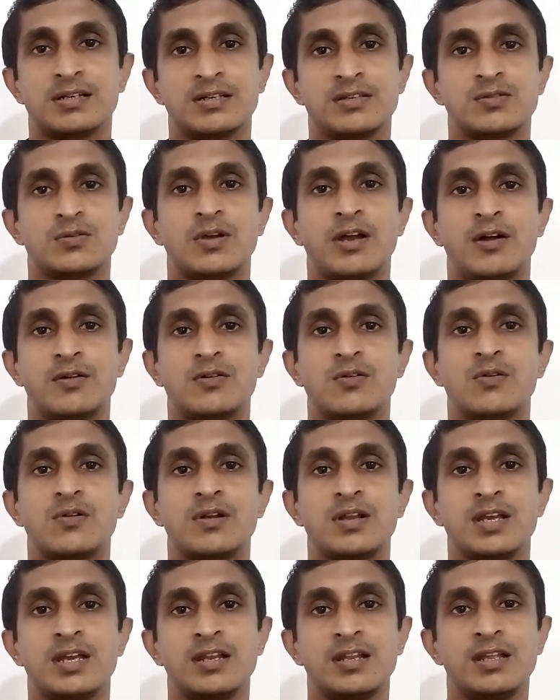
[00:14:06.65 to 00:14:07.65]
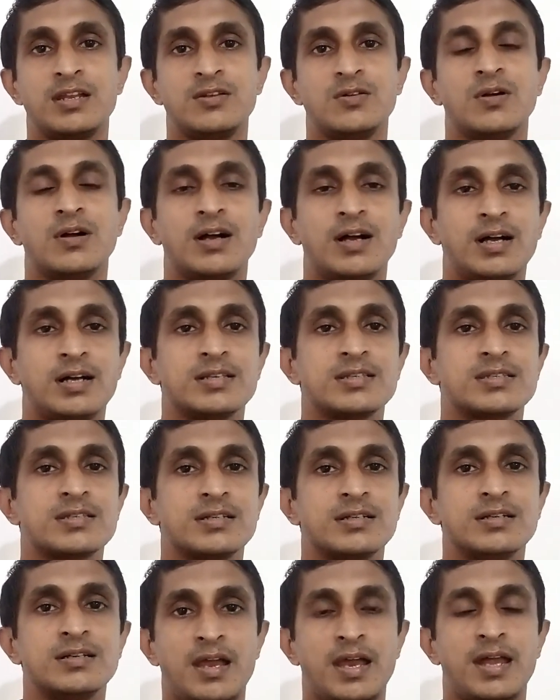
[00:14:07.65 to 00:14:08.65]
You have to reread your
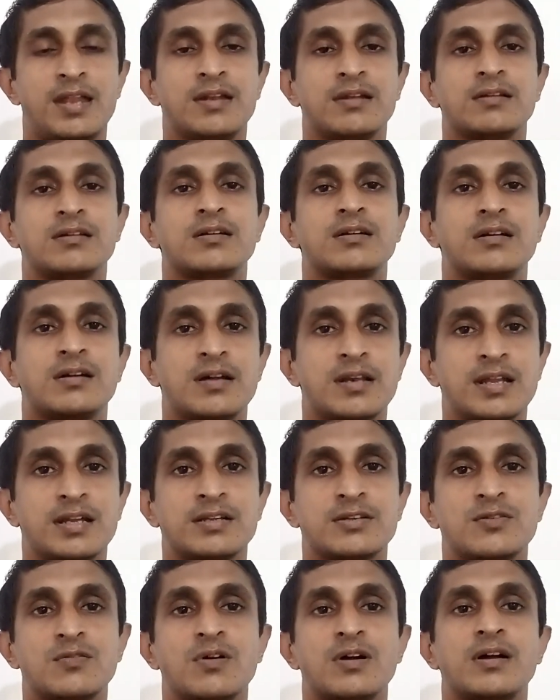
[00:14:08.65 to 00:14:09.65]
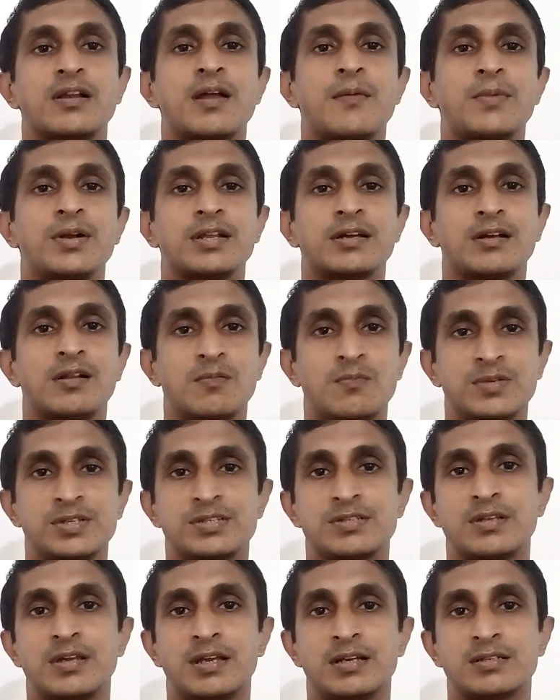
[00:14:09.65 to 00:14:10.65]
answer and correct your grammatical
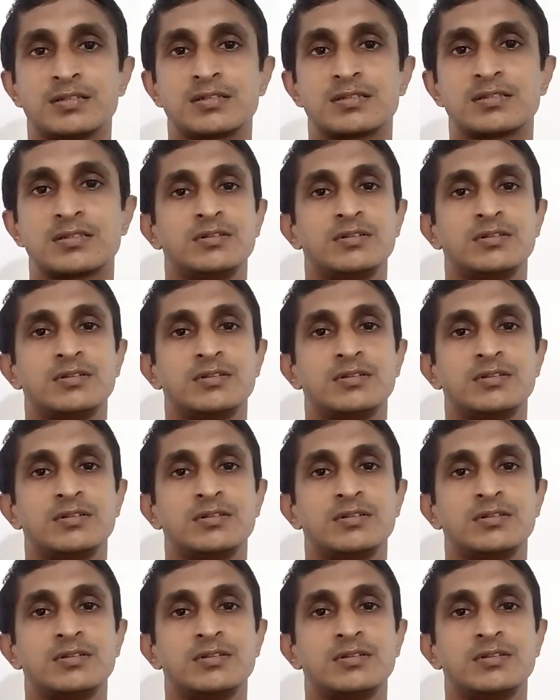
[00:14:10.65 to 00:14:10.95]
mistakes.